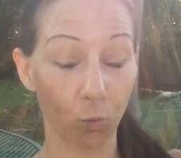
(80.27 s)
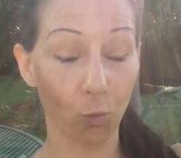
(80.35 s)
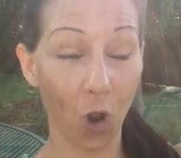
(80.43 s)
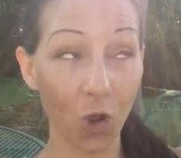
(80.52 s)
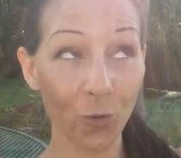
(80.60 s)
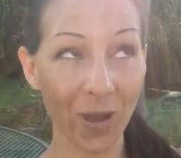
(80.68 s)

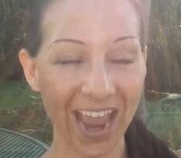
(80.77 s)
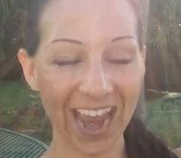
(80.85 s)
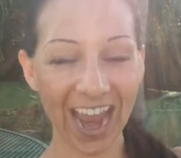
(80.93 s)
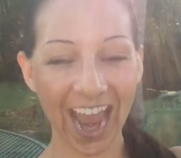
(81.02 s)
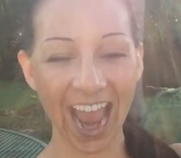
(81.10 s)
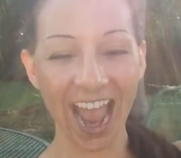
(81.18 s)
wrong
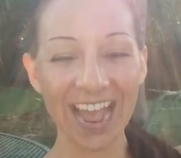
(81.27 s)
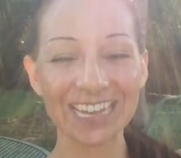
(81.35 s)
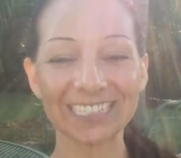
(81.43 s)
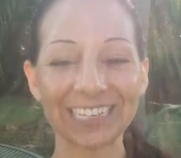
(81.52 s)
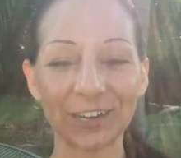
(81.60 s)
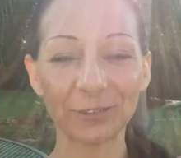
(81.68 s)
way.
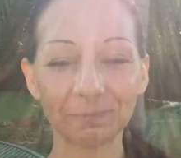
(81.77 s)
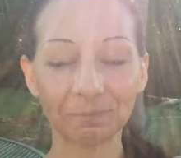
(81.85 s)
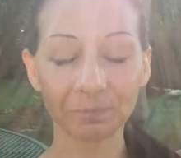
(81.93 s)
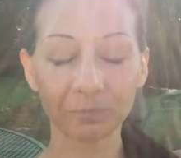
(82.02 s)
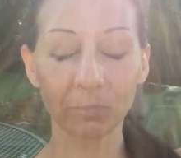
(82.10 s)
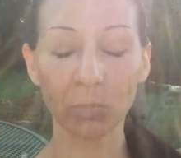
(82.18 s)
So
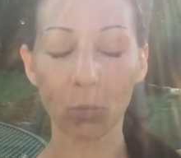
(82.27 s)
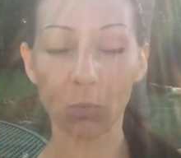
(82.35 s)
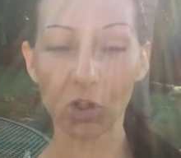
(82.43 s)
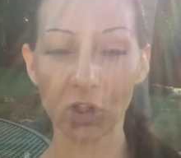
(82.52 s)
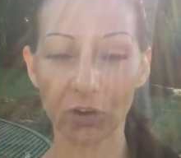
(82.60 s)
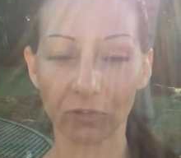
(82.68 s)

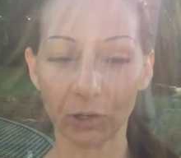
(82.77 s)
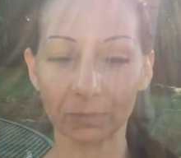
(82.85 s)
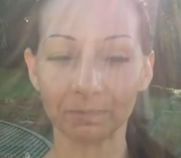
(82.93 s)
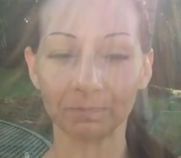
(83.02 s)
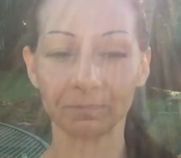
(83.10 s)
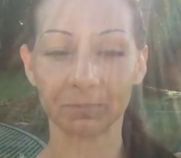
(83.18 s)
pull over,
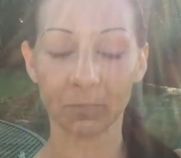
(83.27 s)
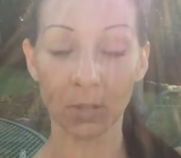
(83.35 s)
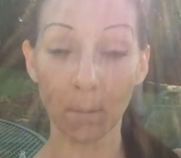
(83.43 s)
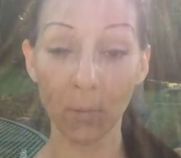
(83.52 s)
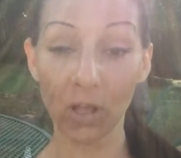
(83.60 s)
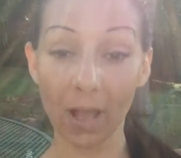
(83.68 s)

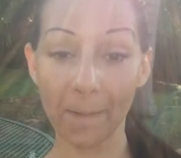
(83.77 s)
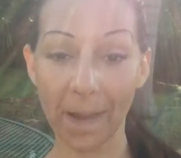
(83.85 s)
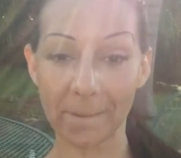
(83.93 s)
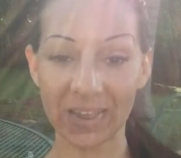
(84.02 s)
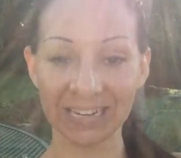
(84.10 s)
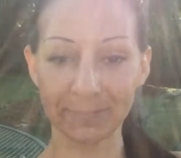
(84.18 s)
pull out
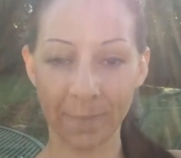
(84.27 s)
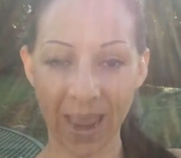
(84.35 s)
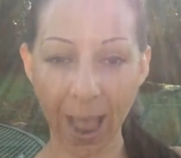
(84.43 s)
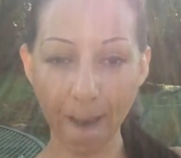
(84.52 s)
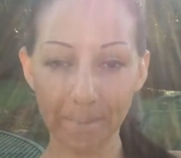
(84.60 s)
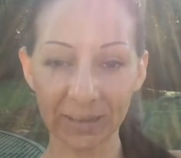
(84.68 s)
my big
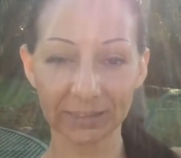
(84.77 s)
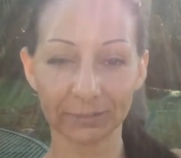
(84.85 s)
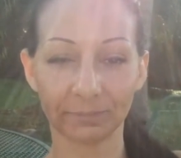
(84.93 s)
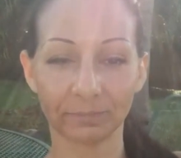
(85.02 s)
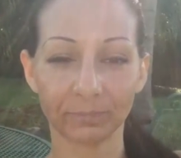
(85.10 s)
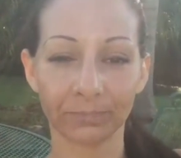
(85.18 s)
map,
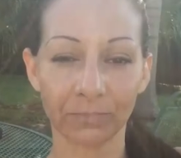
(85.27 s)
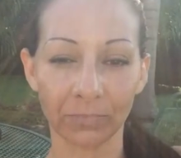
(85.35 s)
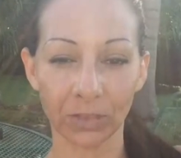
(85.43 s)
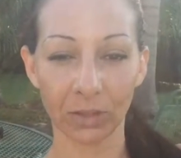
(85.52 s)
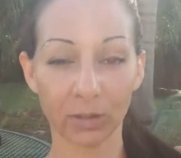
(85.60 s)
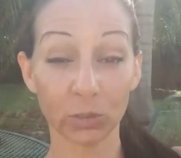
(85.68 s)

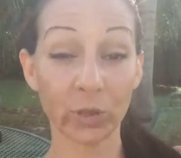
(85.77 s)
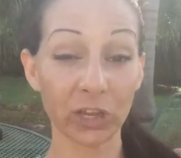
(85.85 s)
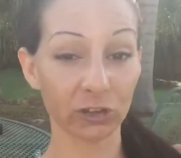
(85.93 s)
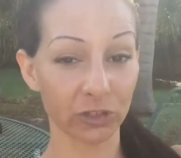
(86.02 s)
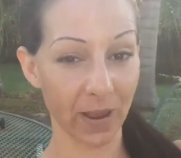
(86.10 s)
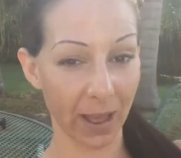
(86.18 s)
because we
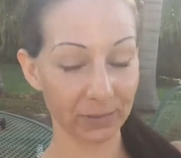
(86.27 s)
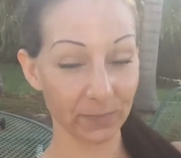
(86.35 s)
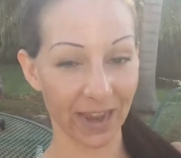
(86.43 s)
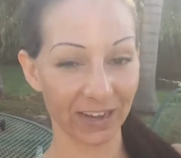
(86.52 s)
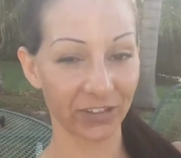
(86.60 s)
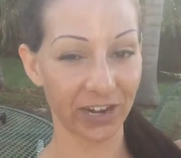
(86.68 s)
used maps
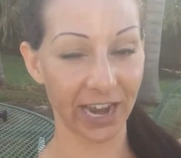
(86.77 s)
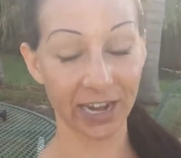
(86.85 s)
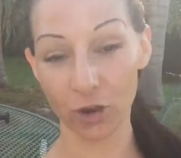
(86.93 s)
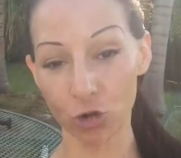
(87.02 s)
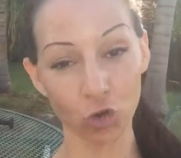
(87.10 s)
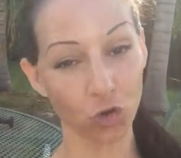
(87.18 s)
back in the day,
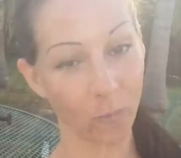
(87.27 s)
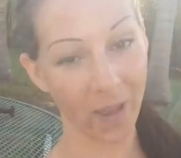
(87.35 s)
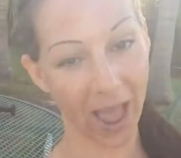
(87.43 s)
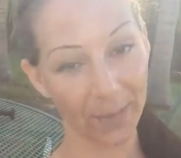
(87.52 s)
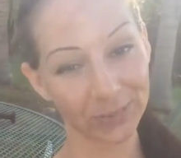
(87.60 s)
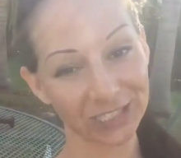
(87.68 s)
no Google
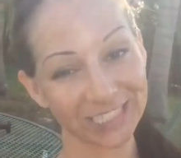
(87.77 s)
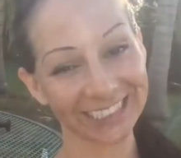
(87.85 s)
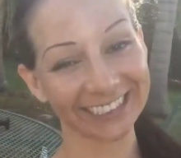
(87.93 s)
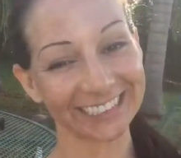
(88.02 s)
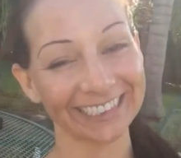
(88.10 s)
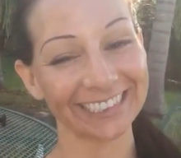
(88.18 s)
Maps,
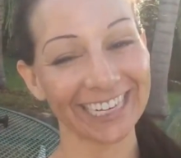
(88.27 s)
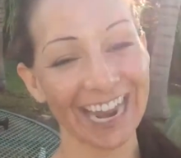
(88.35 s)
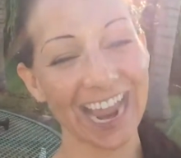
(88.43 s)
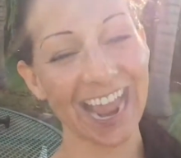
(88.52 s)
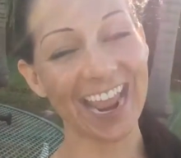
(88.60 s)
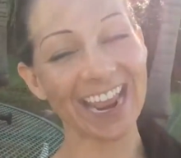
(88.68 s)

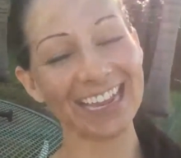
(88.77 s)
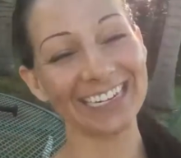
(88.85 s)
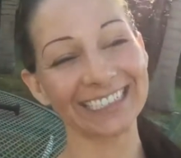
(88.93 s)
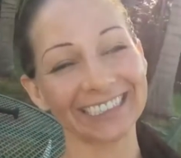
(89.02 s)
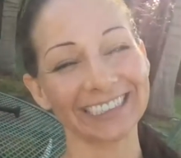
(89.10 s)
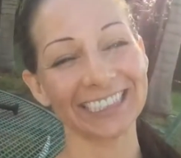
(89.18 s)

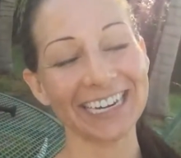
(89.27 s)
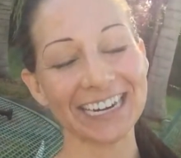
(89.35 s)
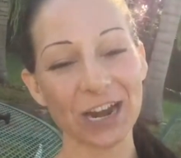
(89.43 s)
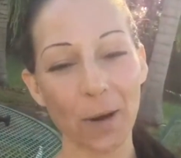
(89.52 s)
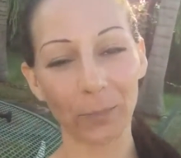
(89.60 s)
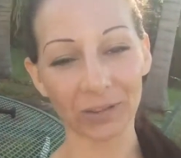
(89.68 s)
and
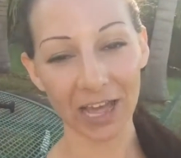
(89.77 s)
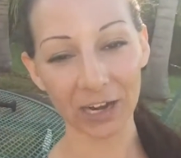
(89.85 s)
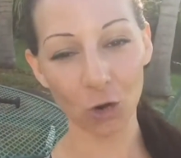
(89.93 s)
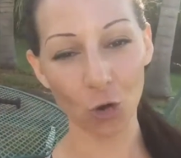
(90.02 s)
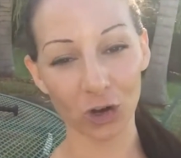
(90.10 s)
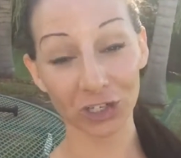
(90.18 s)
pull out
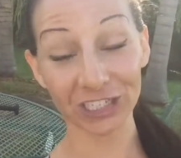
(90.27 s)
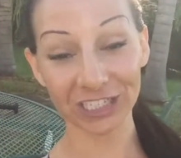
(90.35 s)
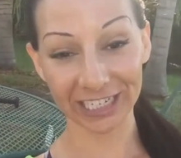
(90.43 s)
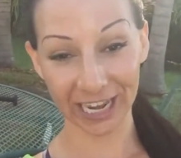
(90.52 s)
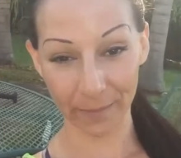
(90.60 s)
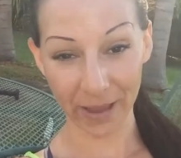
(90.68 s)
a course
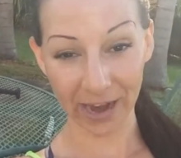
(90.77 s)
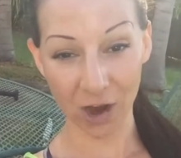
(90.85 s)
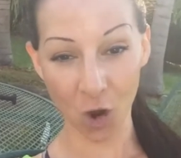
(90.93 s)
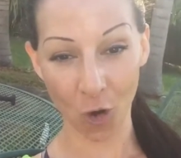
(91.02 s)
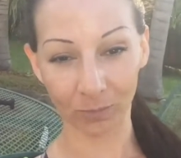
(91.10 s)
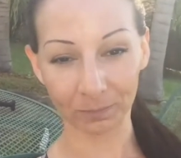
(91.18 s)
to get back
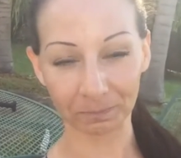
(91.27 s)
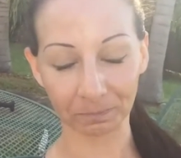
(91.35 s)
home.